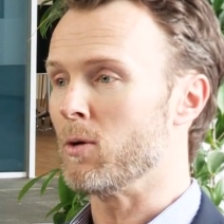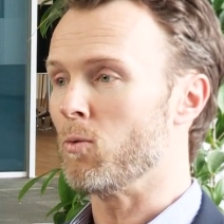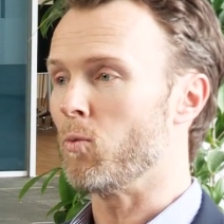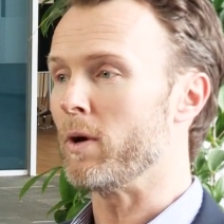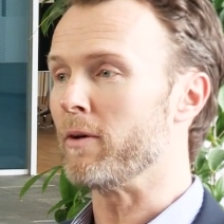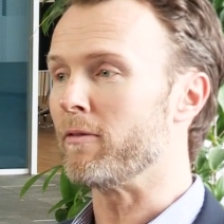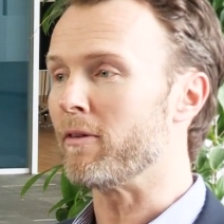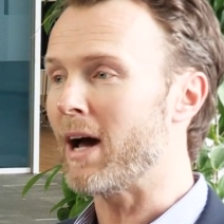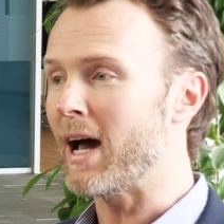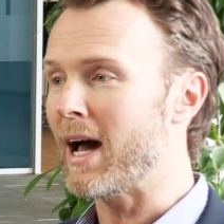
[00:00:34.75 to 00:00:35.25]

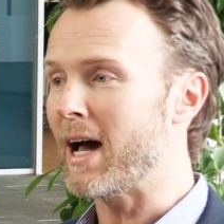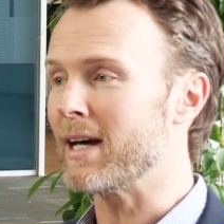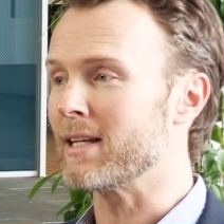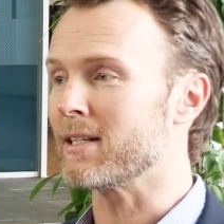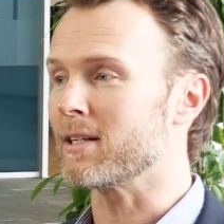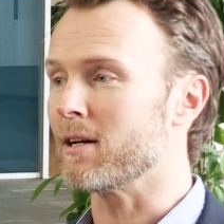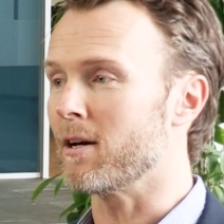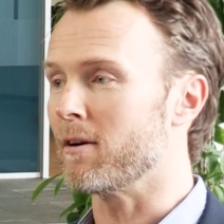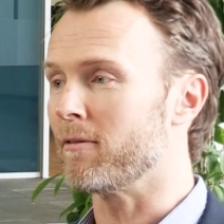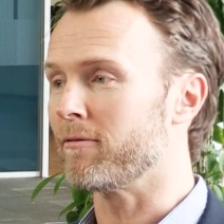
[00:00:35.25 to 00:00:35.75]
We've had
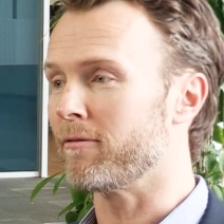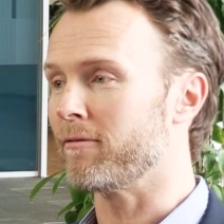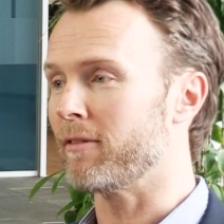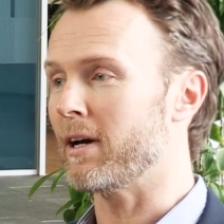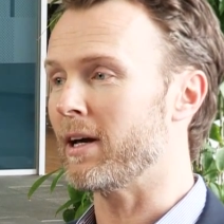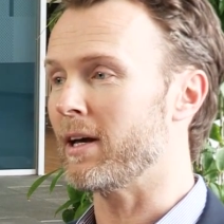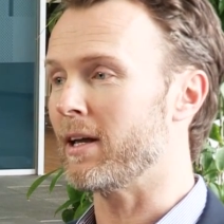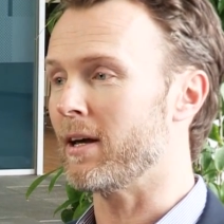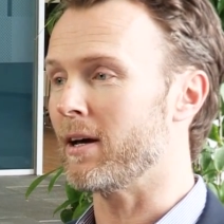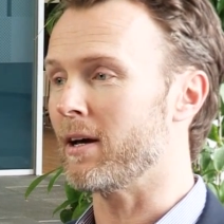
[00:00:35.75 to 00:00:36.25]
a
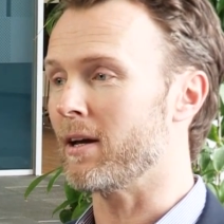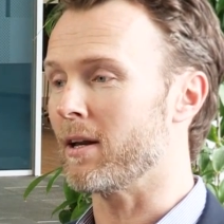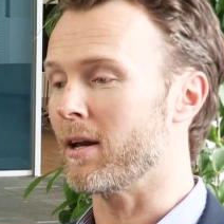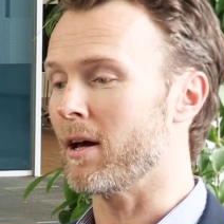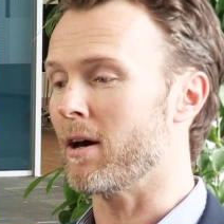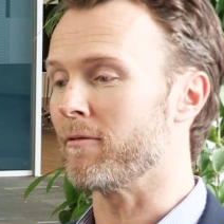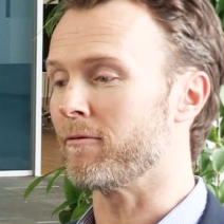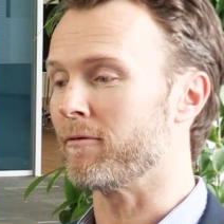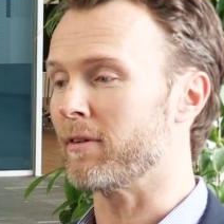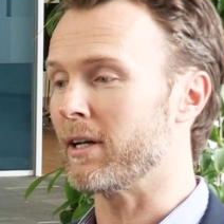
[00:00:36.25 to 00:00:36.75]

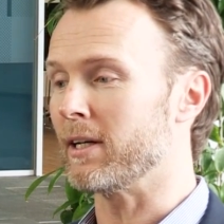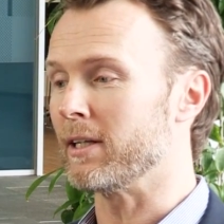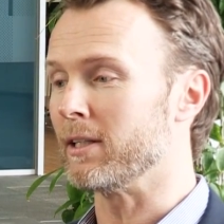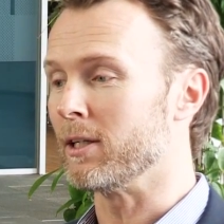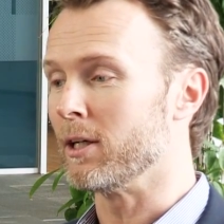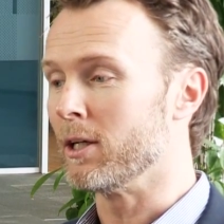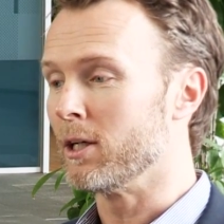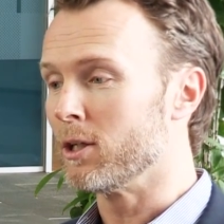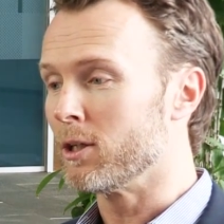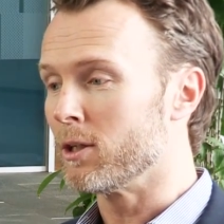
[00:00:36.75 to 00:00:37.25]
fairly,